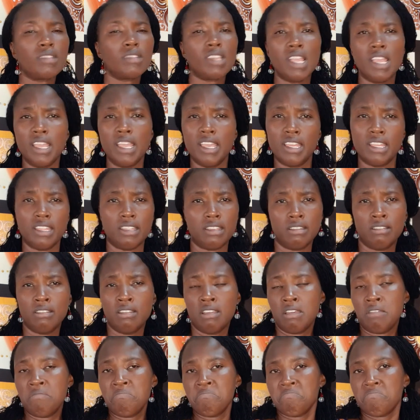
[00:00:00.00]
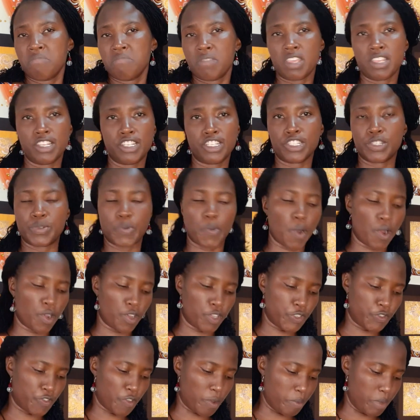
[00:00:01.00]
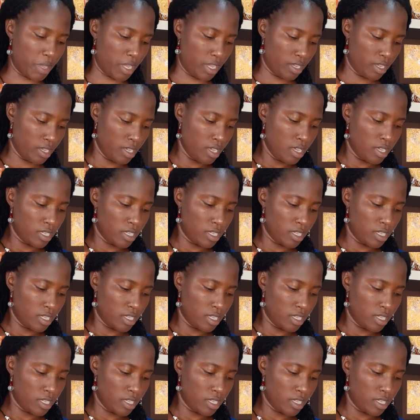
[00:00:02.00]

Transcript: and it just works for me.